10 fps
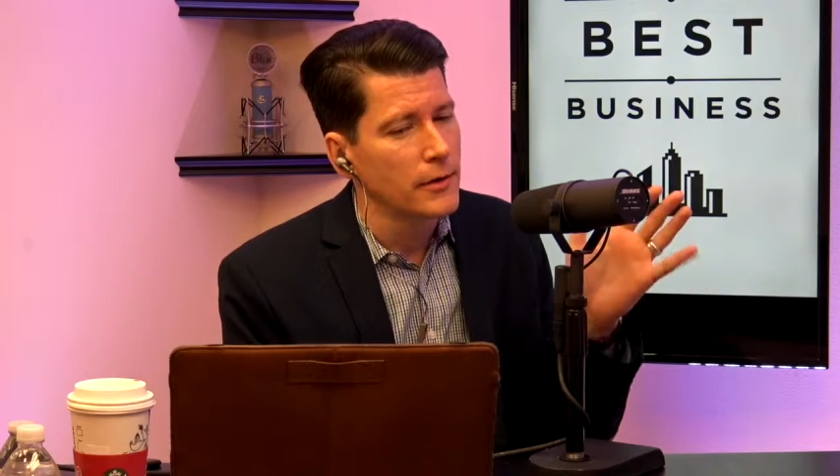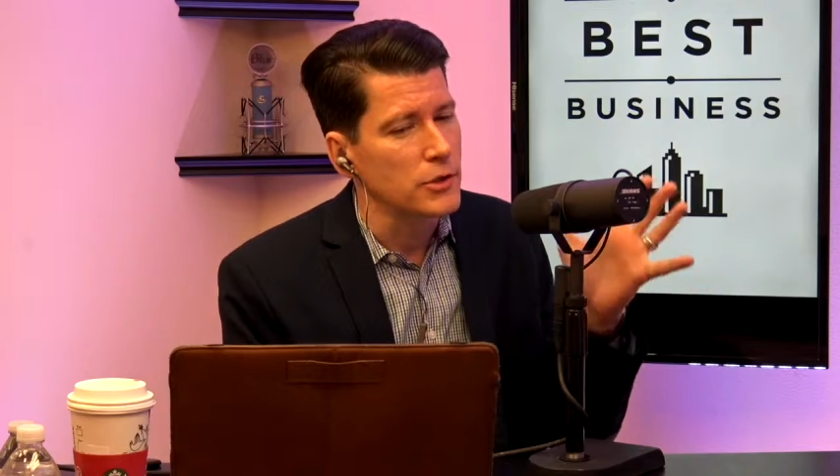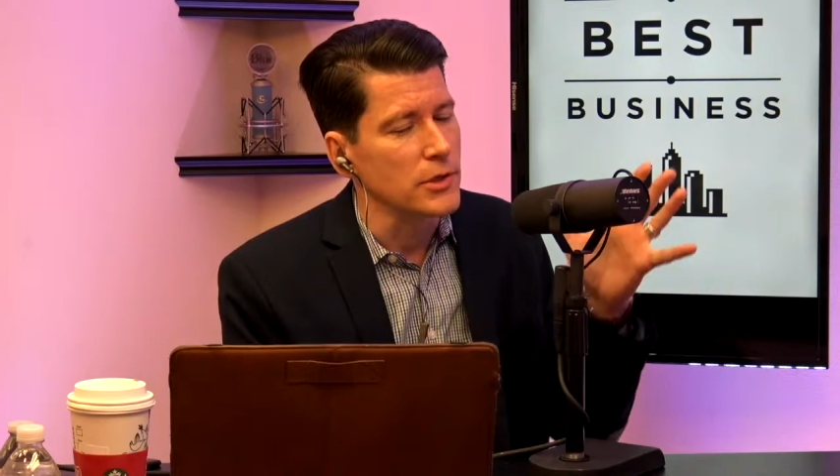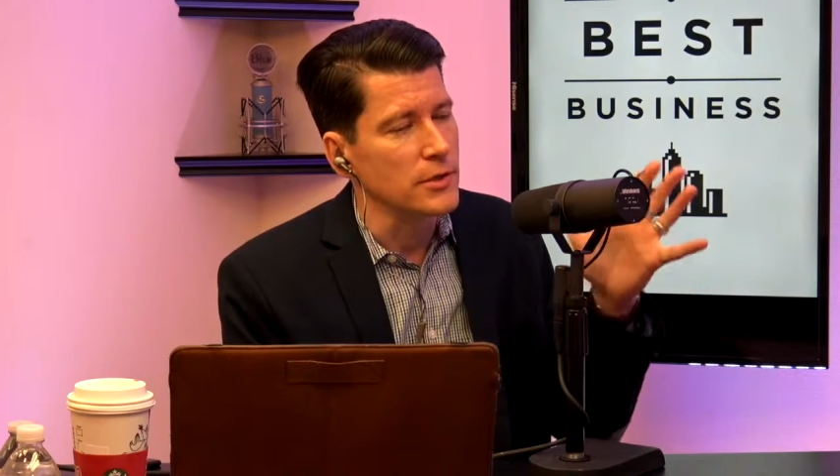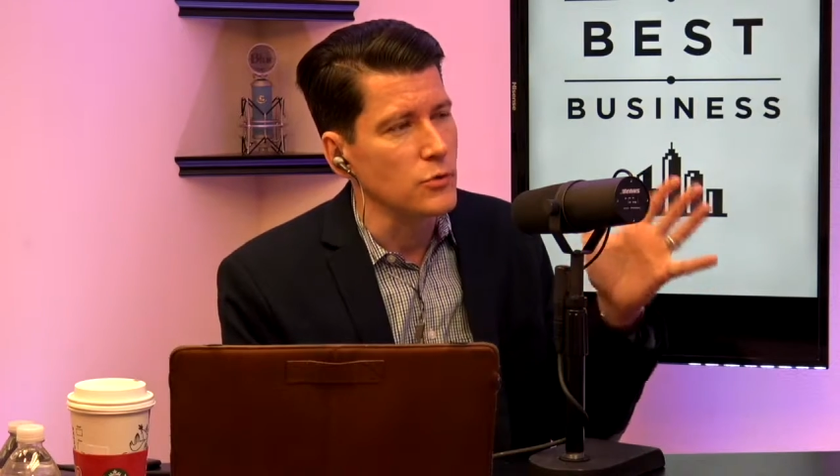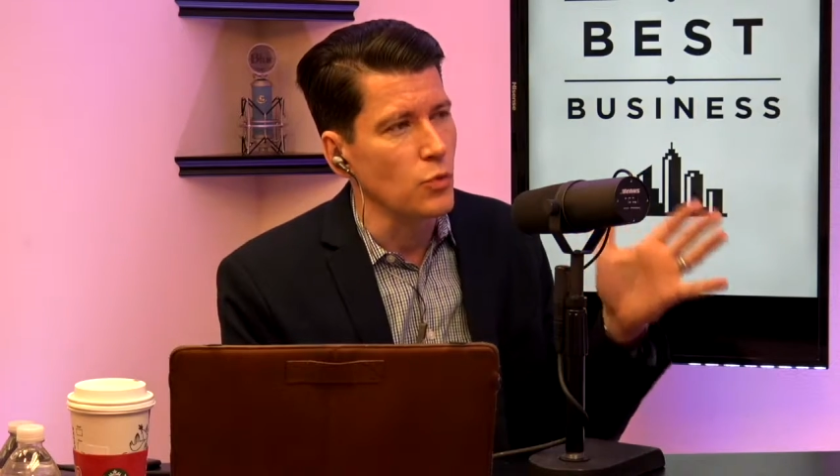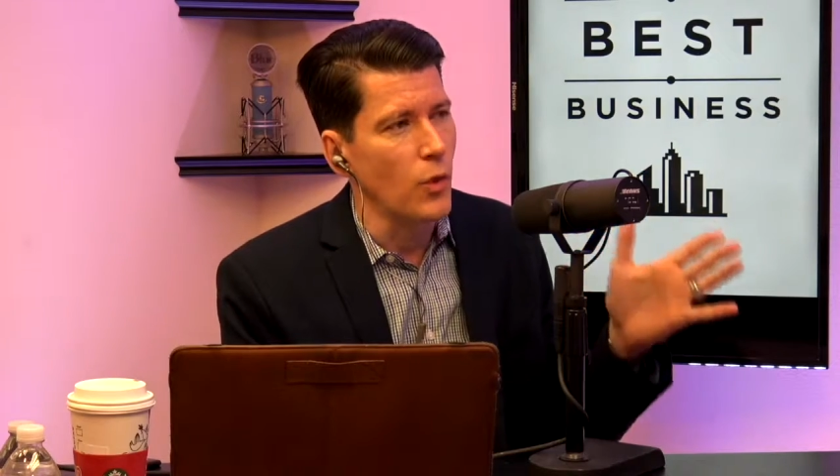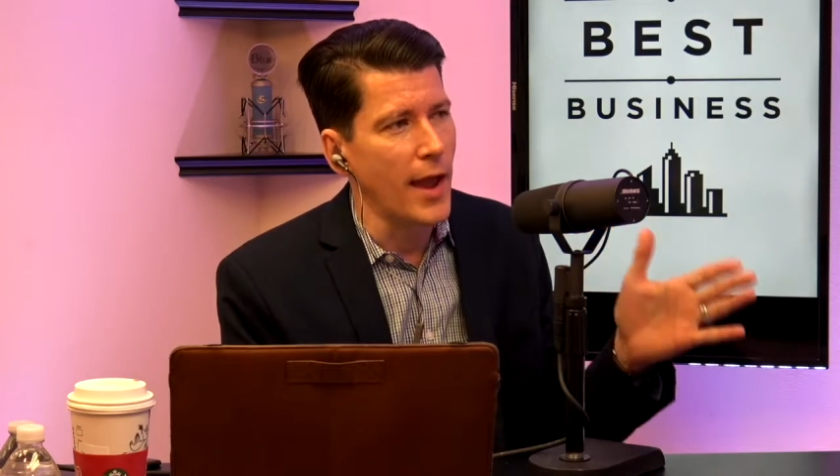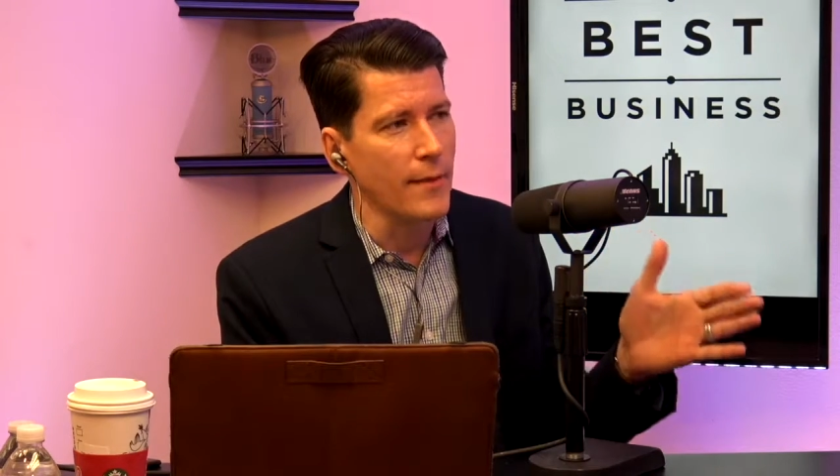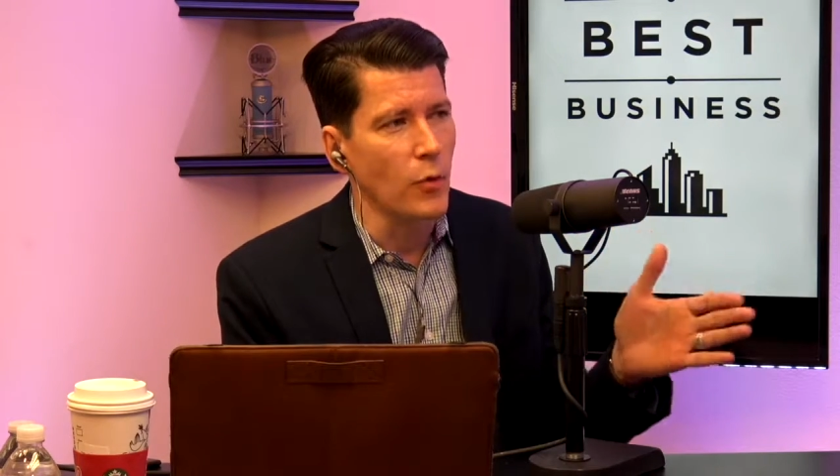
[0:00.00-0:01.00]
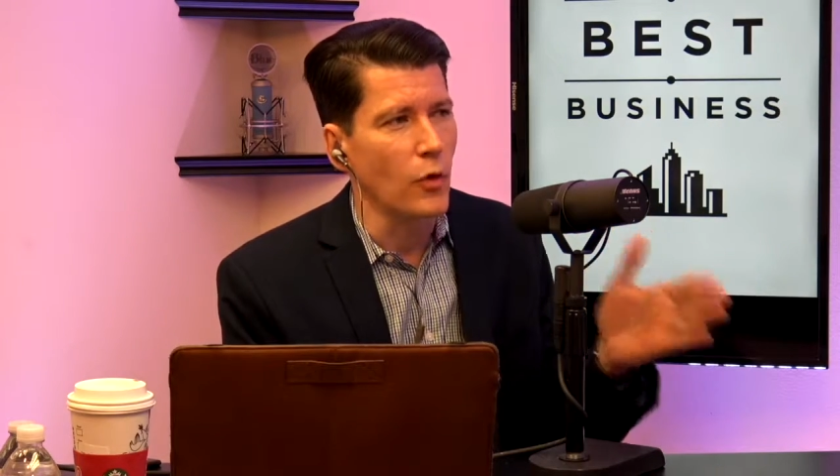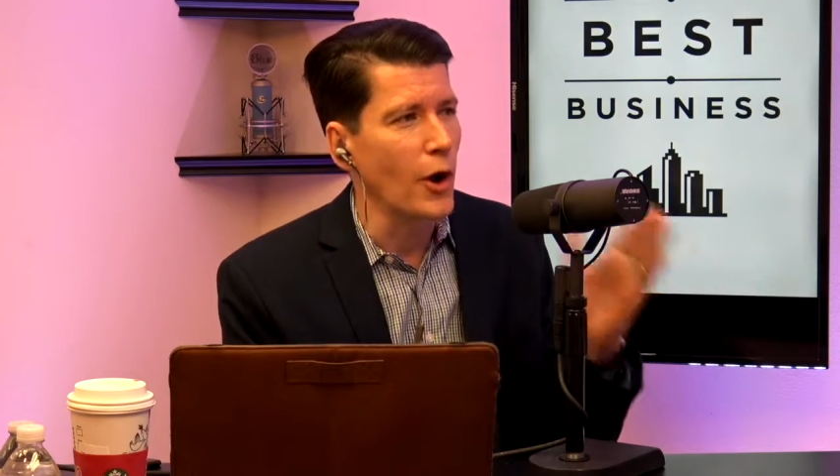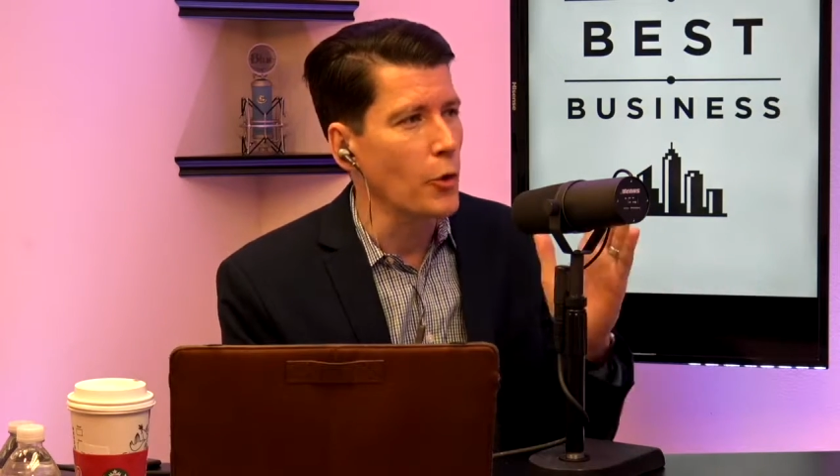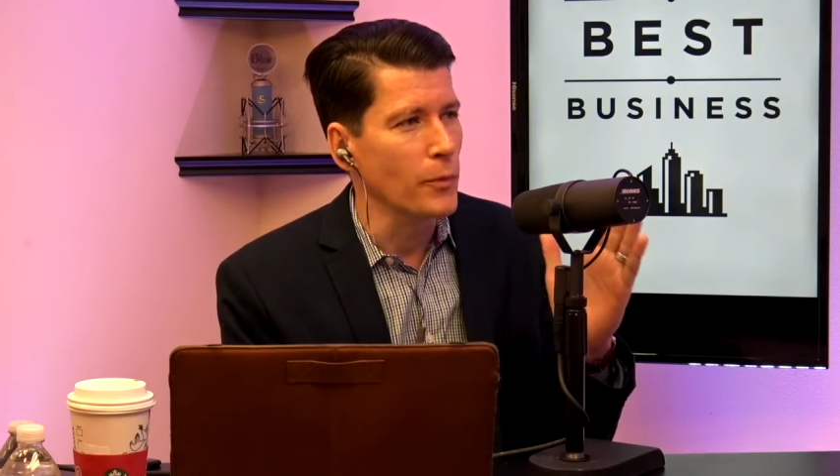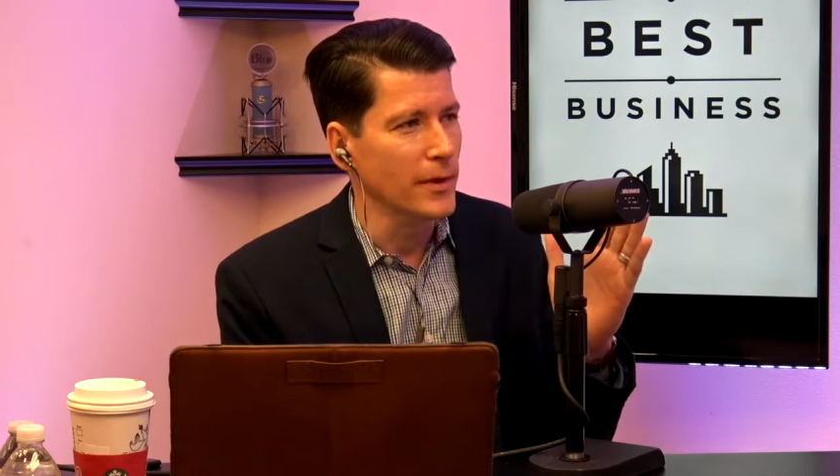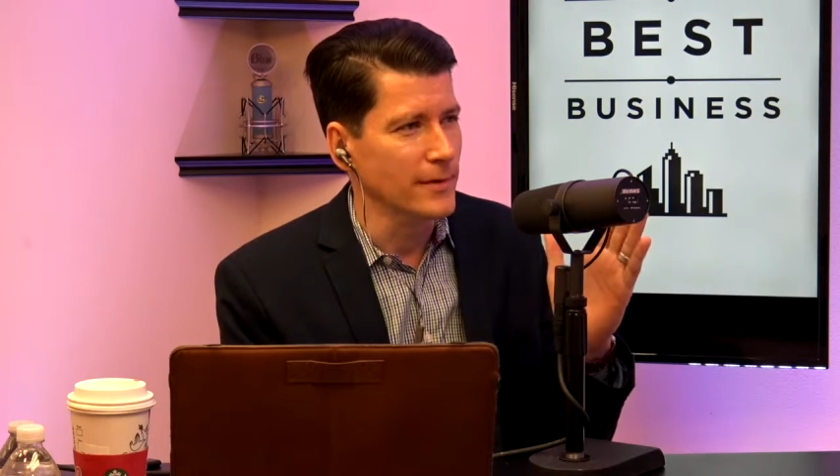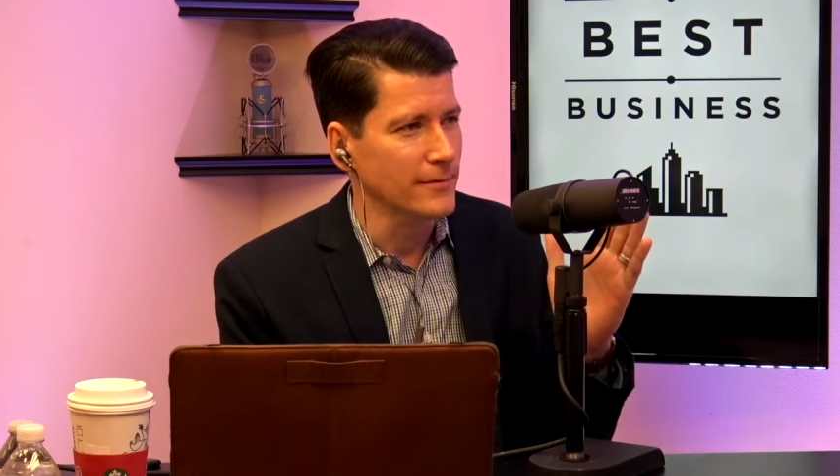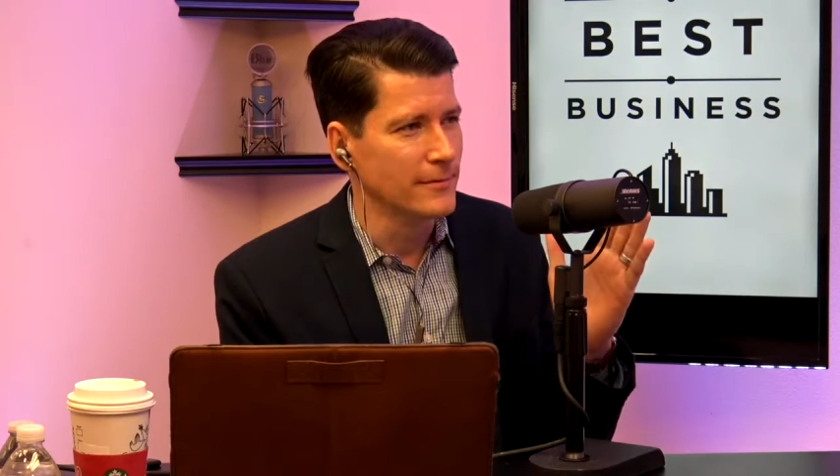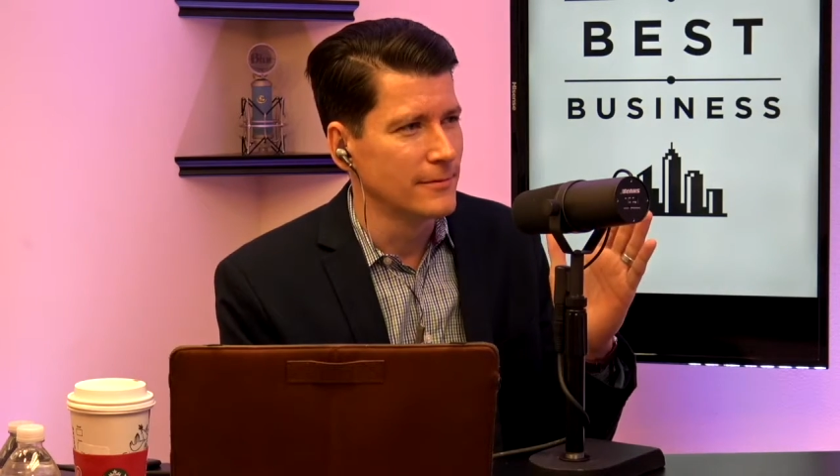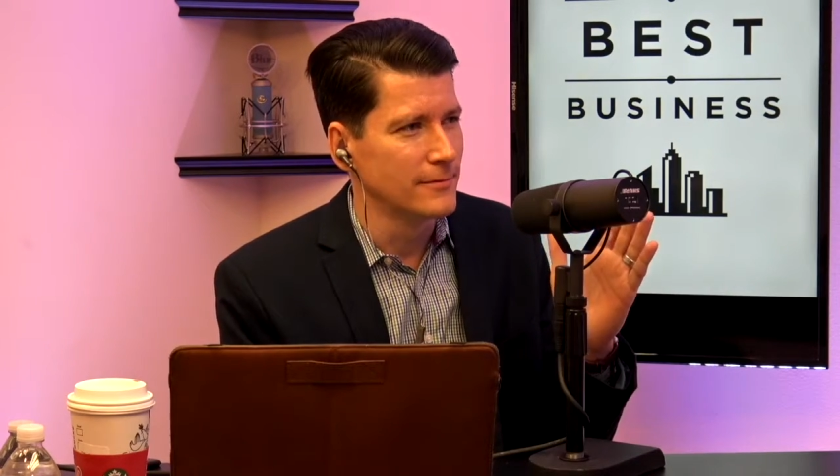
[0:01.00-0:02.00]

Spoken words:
she is way more open